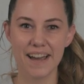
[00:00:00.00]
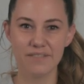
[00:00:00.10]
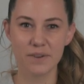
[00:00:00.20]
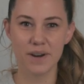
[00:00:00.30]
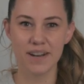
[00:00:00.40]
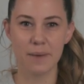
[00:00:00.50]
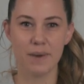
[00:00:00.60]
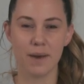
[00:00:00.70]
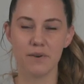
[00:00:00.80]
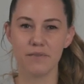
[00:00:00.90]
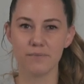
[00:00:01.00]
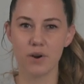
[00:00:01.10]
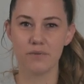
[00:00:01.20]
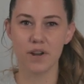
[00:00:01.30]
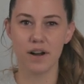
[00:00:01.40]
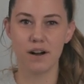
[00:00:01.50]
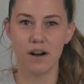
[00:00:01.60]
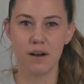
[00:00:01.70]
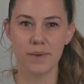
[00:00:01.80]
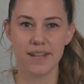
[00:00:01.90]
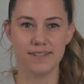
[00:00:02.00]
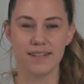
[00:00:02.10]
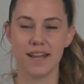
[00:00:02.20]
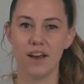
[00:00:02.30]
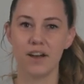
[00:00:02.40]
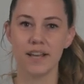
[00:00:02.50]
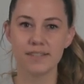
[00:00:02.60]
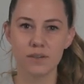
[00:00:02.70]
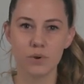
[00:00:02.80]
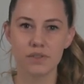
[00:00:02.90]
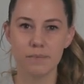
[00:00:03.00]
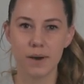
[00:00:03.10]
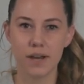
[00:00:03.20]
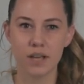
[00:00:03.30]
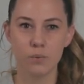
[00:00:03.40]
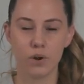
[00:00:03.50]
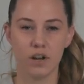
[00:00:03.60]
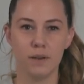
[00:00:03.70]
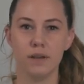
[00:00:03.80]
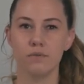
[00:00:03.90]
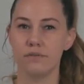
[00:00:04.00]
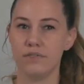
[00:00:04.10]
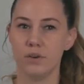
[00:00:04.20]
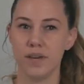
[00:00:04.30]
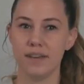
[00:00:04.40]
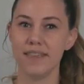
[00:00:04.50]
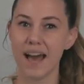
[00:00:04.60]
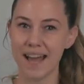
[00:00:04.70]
everyone, I'm Amber from Rover.com, and today on Is It Worth the Money, we're going to be reviewing the